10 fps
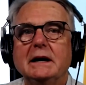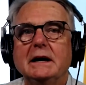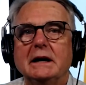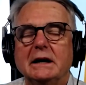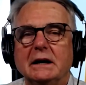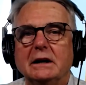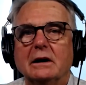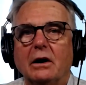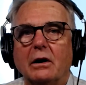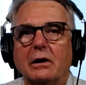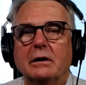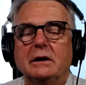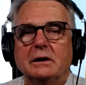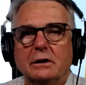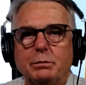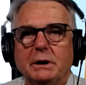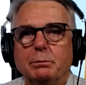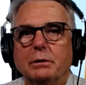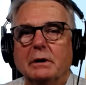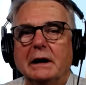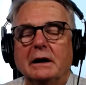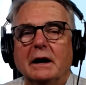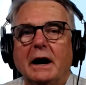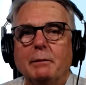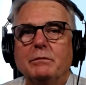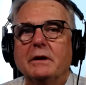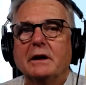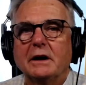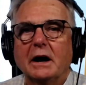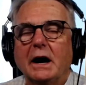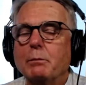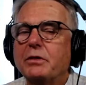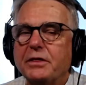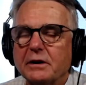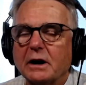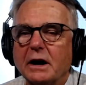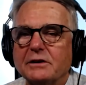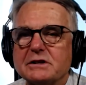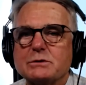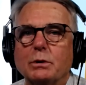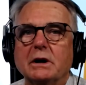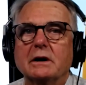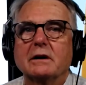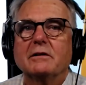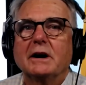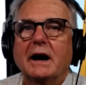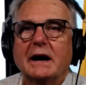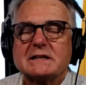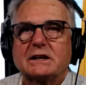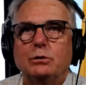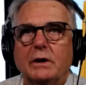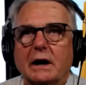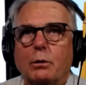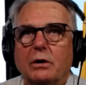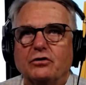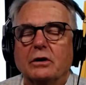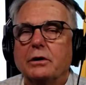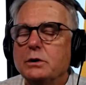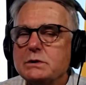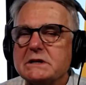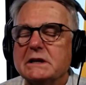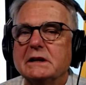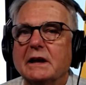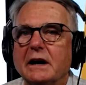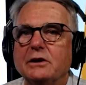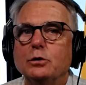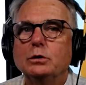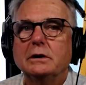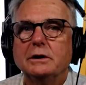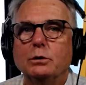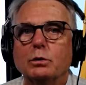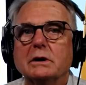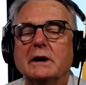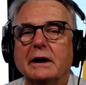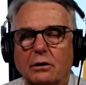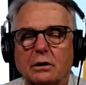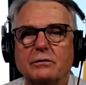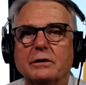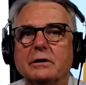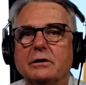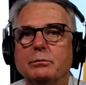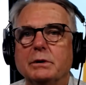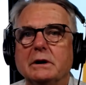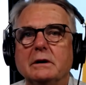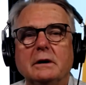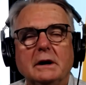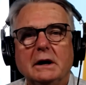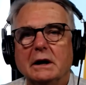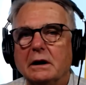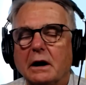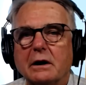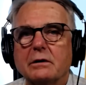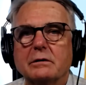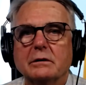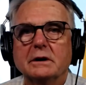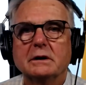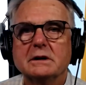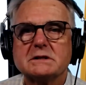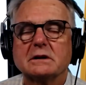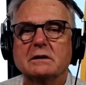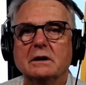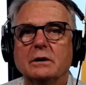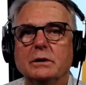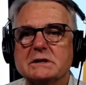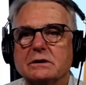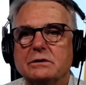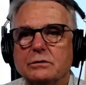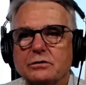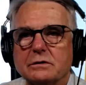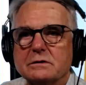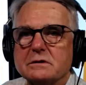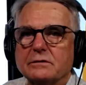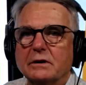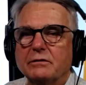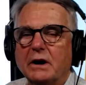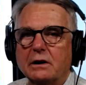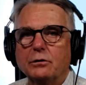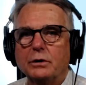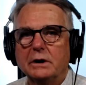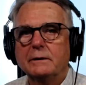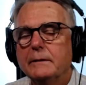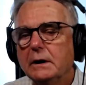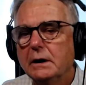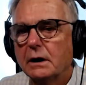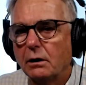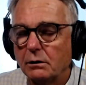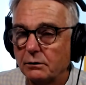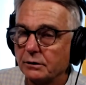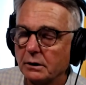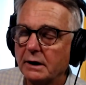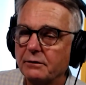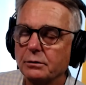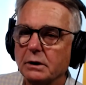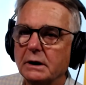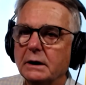in our young people, and I just want to ask you that question. Are you seeing that? You were at Harvard. You've been in higher institutions of higher learning all of your life, really.